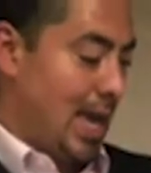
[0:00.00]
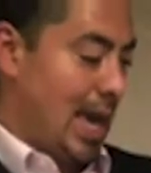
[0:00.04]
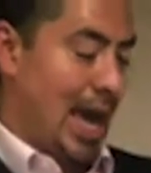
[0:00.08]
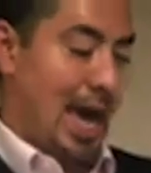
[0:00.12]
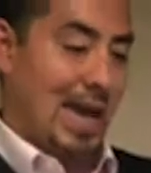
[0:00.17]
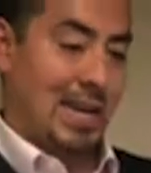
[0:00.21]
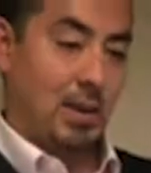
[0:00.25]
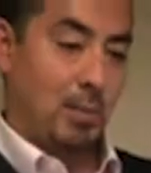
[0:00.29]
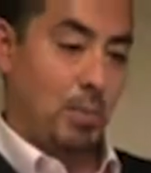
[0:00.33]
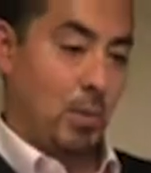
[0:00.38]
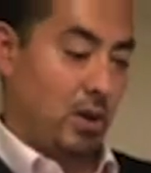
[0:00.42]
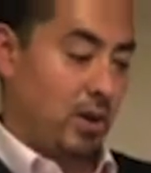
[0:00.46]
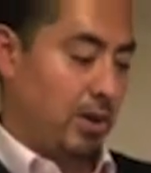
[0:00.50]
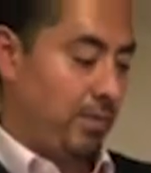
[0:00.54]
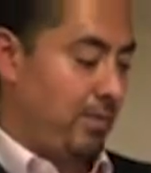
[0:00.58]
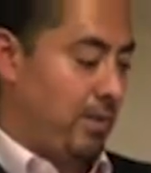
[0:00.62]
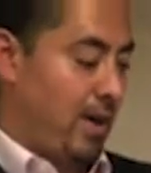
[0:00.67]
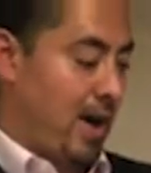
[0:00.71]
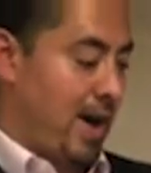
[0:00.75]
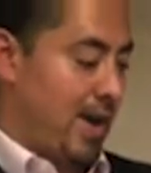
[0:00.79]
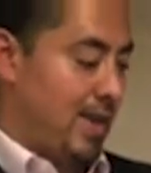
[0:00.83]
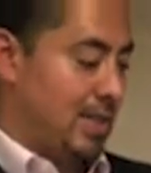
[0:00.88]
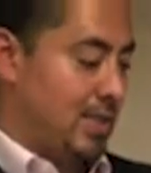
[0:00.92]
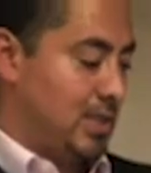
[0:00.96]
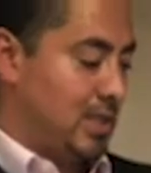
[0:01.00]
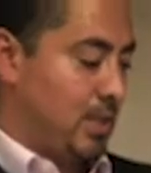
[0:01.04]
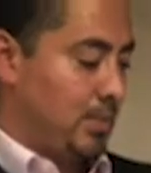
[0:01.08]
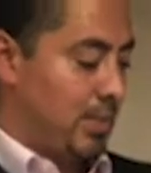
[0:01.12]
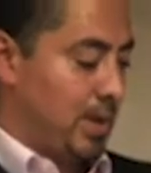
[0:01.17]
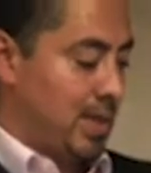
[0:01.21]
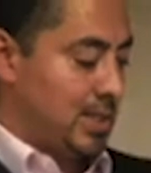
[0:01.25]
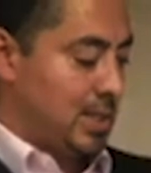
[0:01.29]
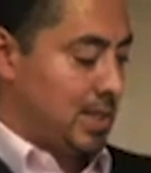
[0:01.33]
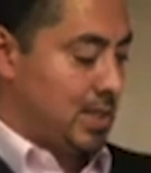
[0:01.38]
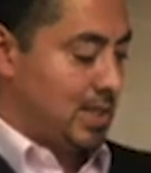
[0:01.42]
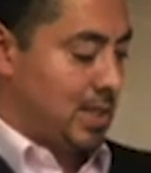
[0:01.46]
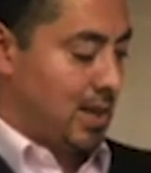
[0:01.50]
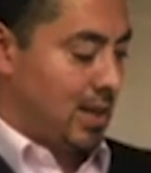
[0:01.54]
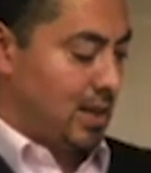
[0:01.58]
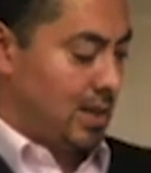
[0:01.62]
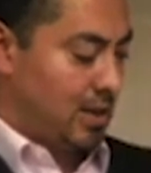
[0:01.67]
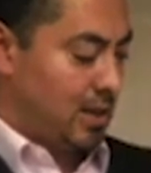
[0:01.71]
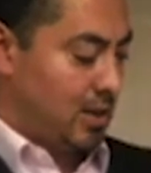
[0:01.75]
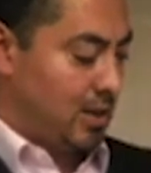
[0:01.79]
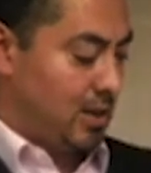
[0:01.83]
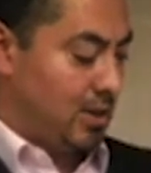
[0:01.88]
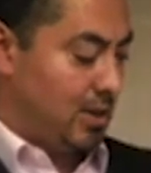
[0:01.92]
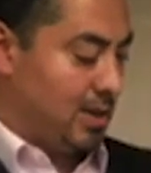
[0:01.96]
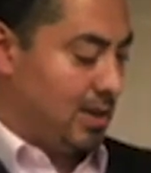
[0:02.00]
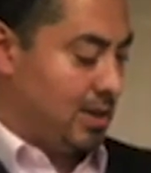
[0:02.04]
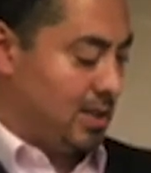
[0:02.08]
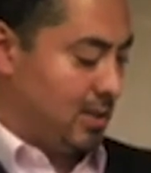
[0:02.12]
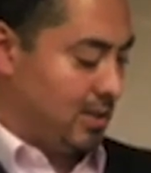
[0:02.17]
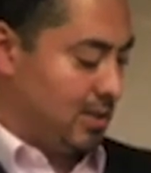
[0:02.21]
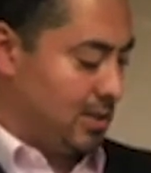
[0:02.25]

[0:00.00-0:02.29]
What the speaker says: and your modifiers, your bitters, your liqueurs,